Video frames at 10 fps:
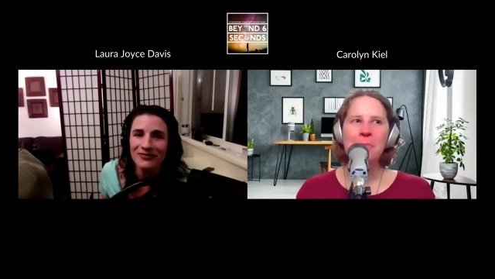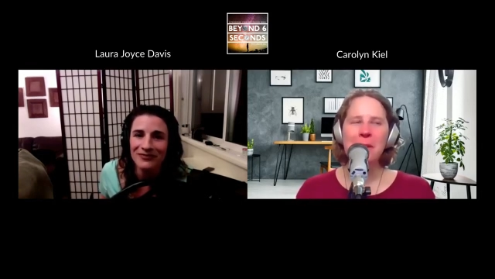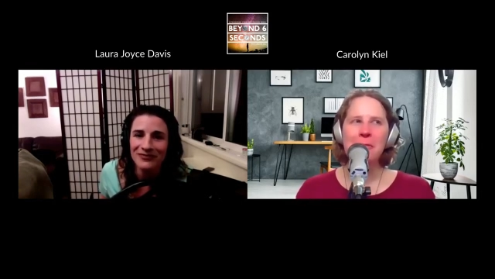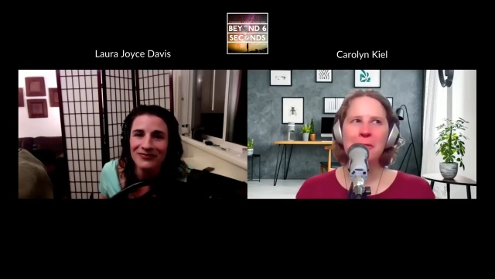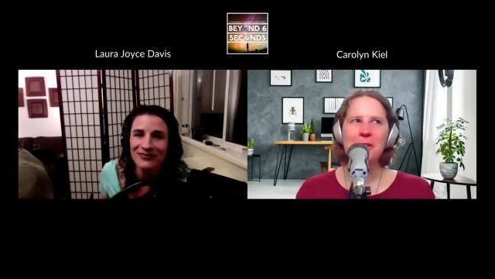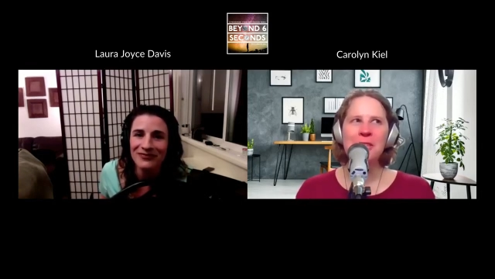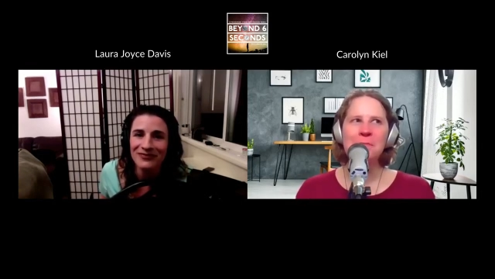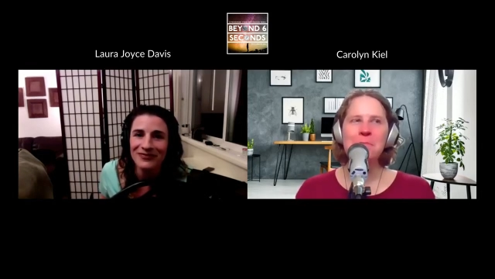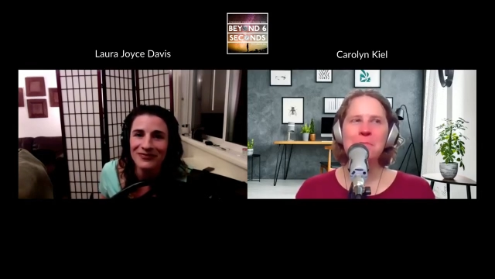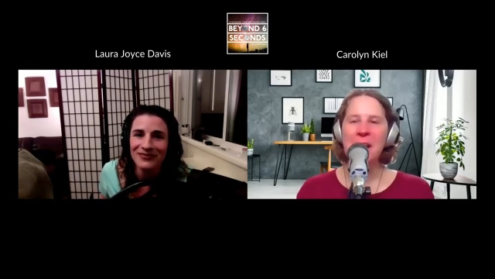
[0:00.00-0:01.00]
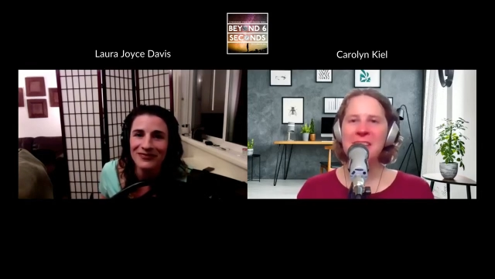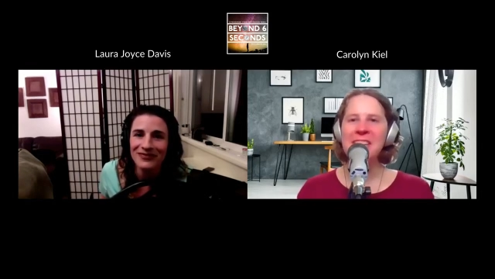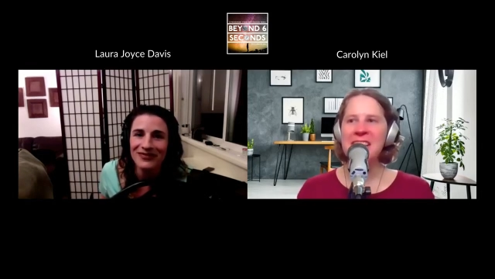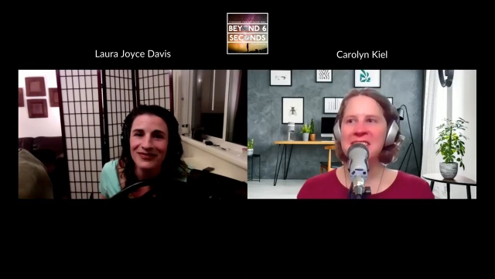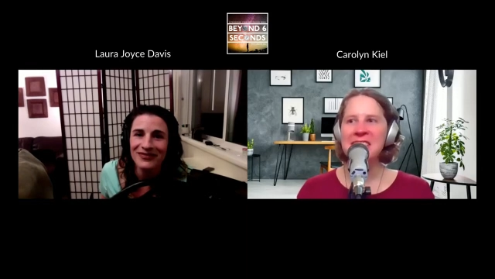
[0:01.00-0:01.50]
Speaker 1: my first
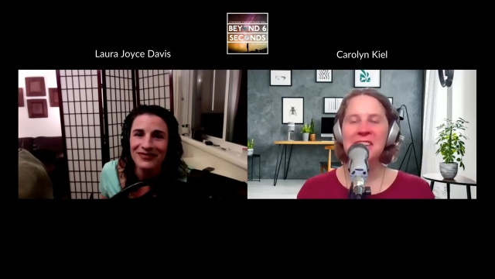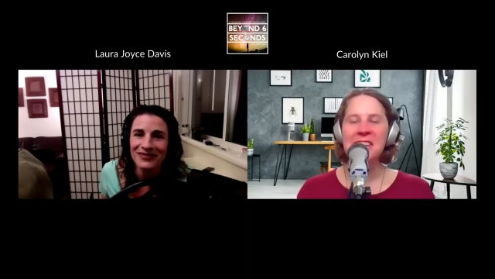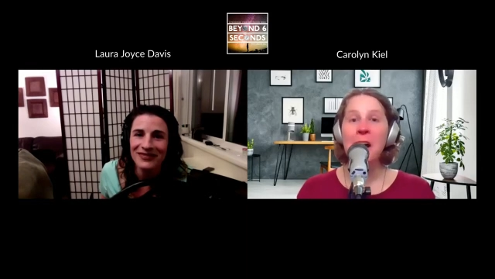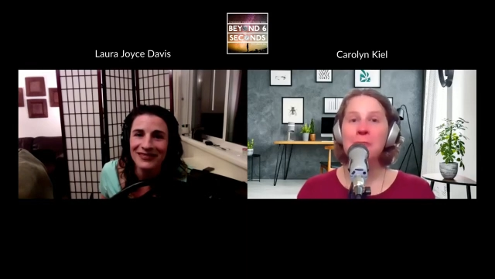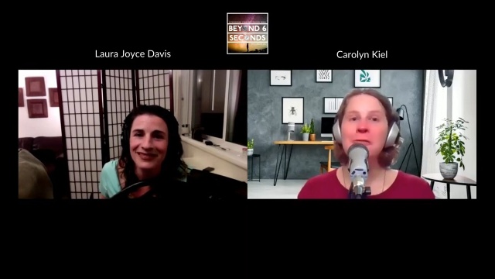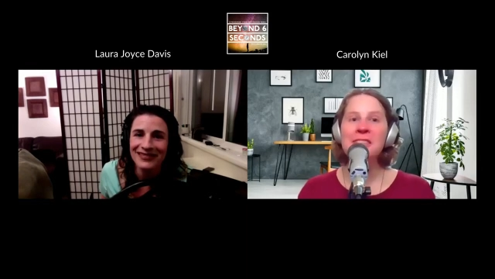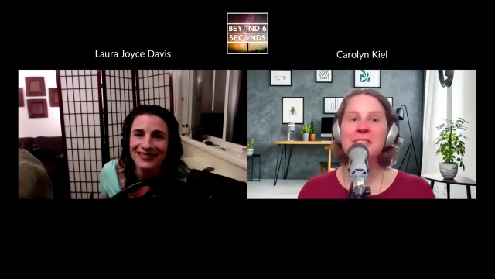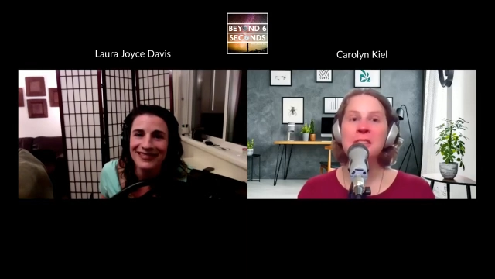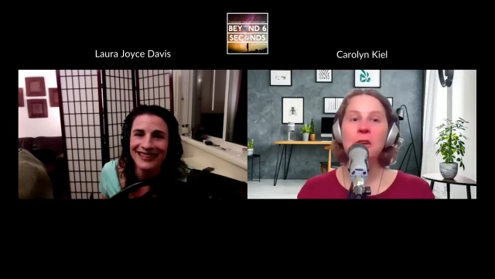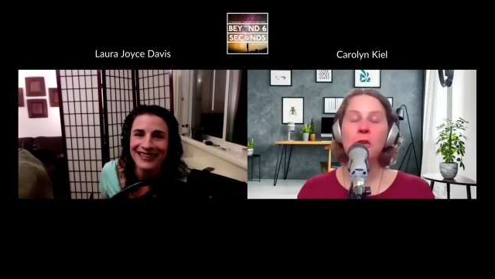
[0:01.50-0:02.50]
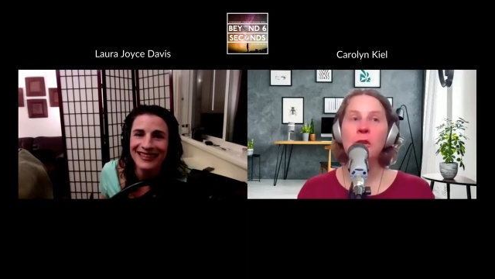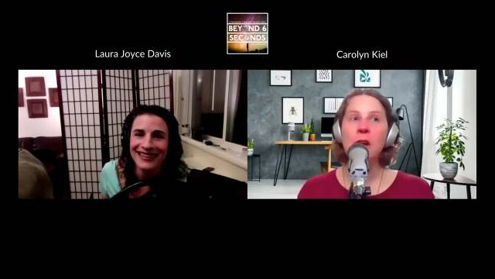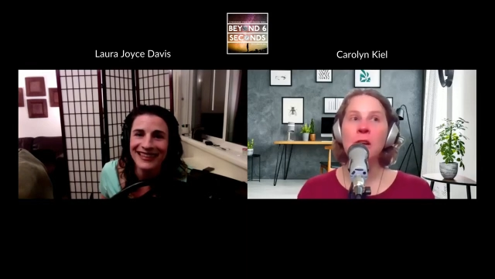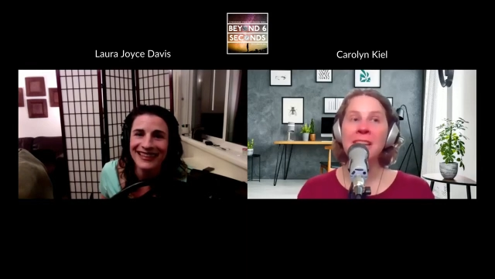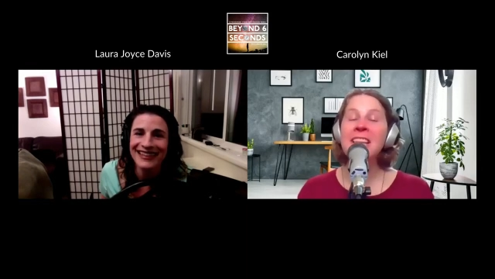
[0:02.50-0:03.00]
podcasting conference uh,
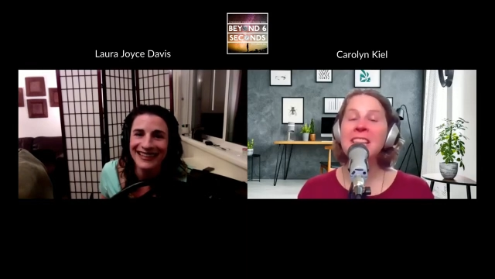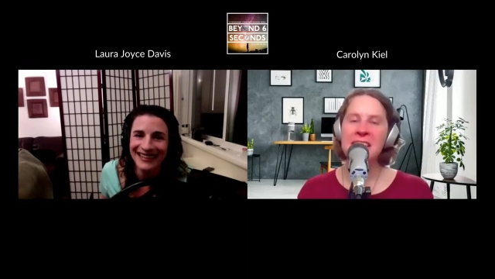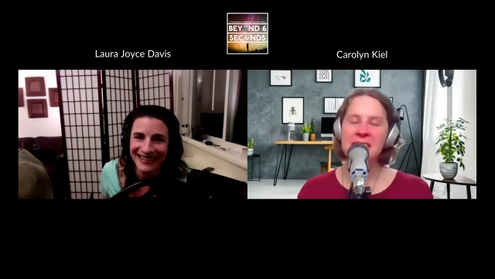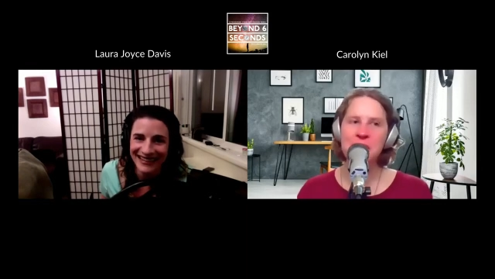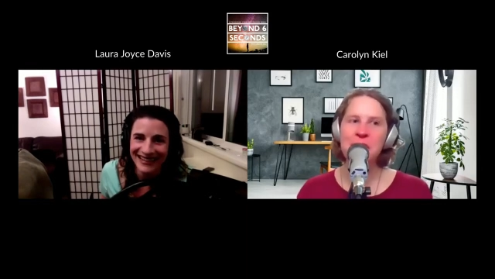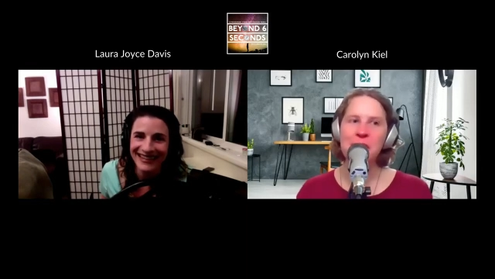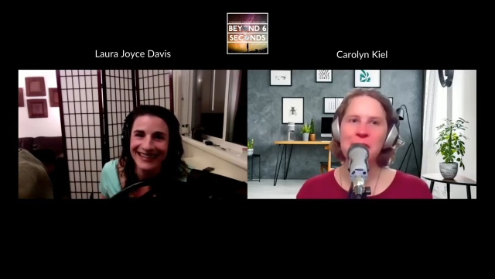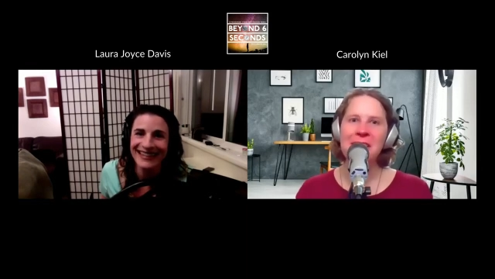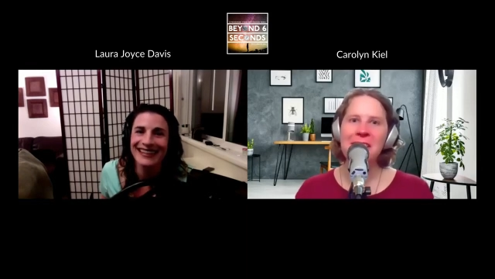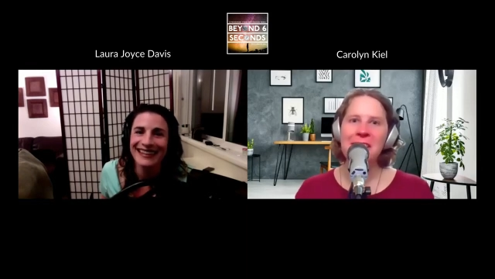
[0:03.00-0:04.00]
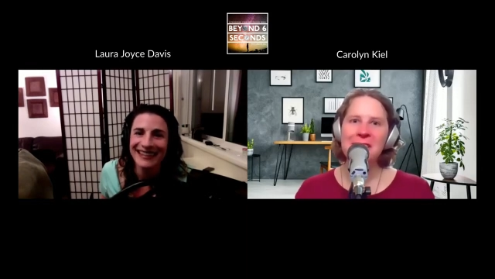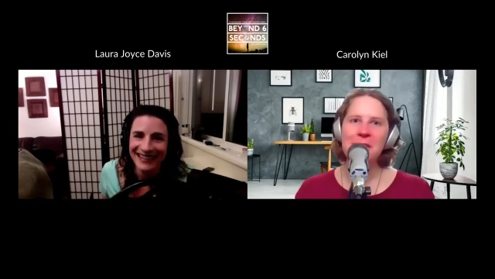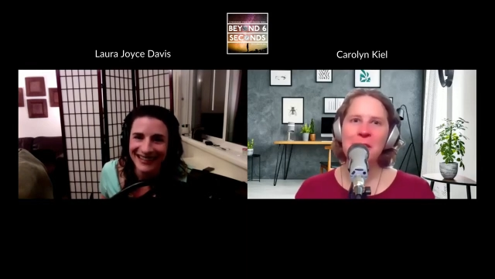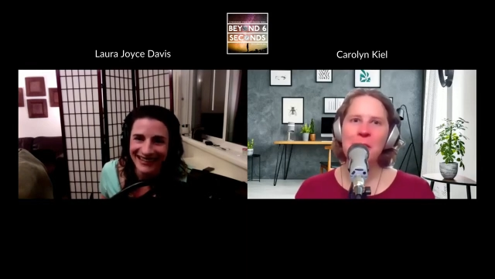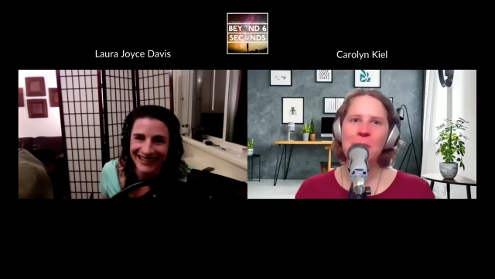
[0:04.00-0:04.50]
late last year.
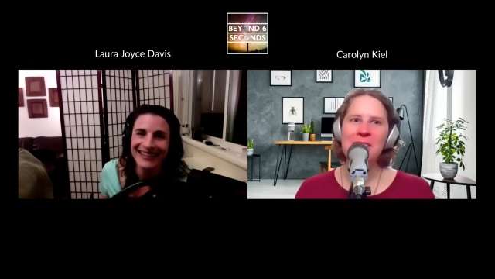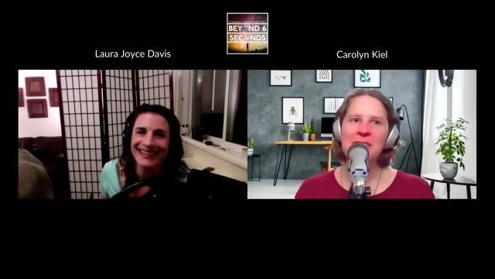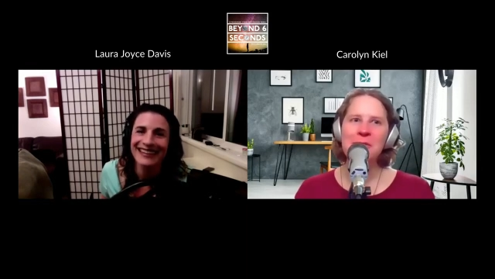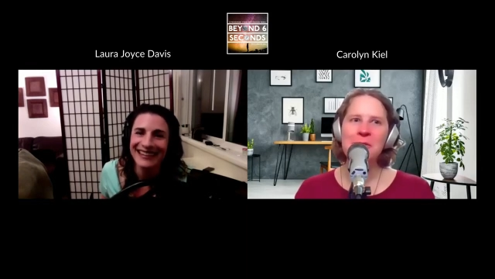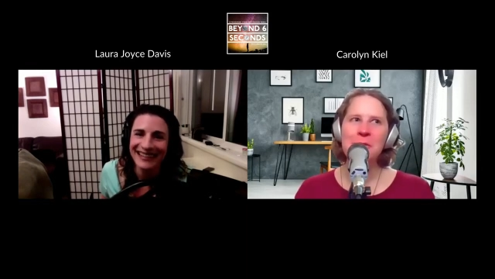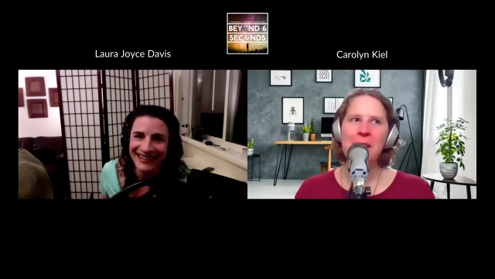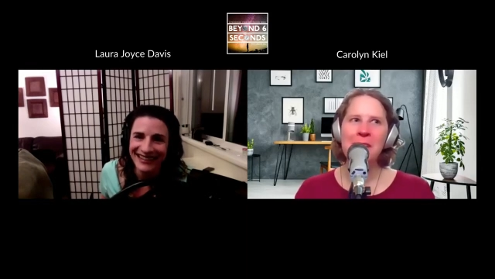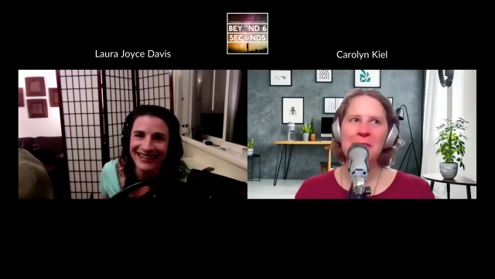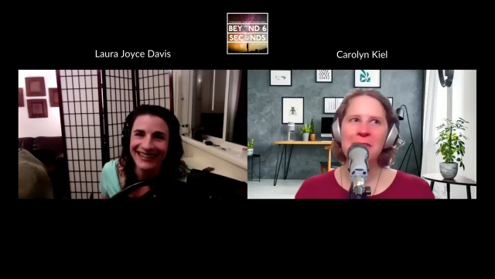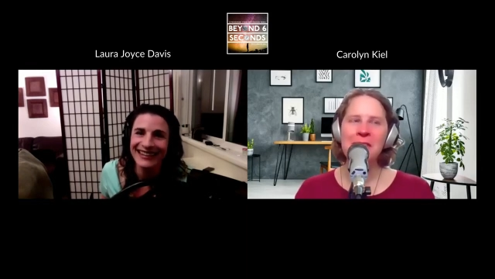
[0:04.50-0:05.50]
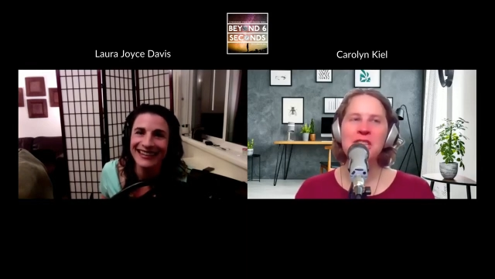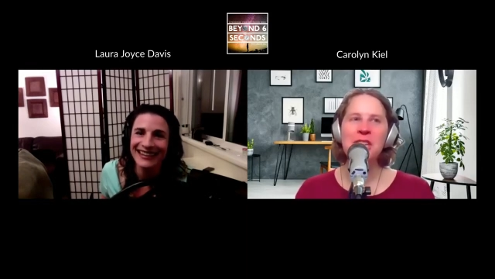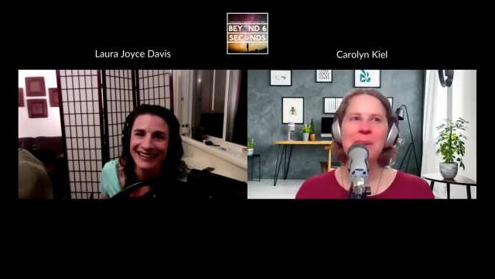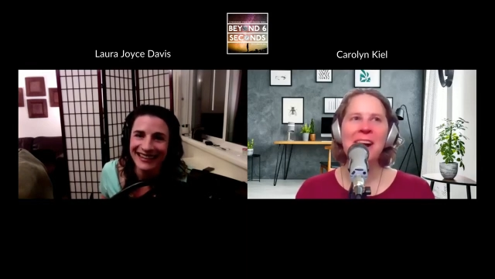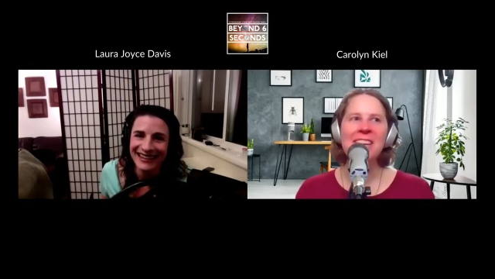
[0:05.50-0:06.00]
So I went to uh, the
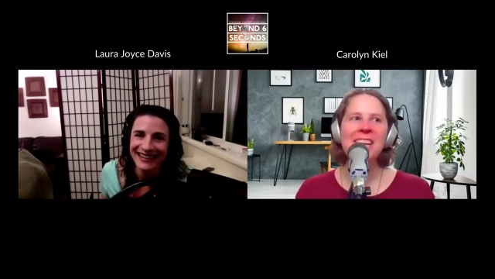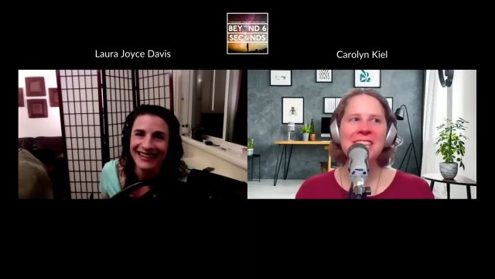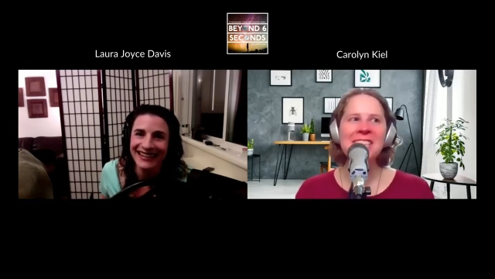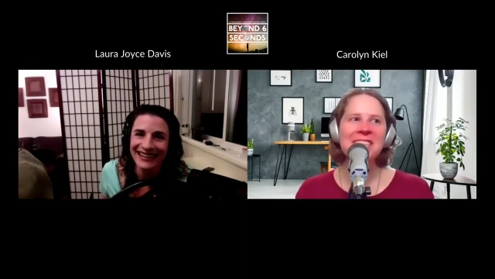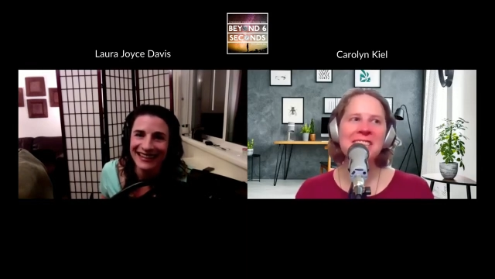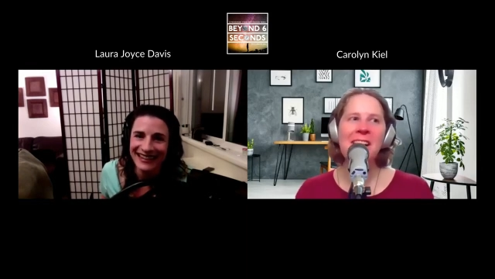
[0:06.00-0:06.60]
She Podcasts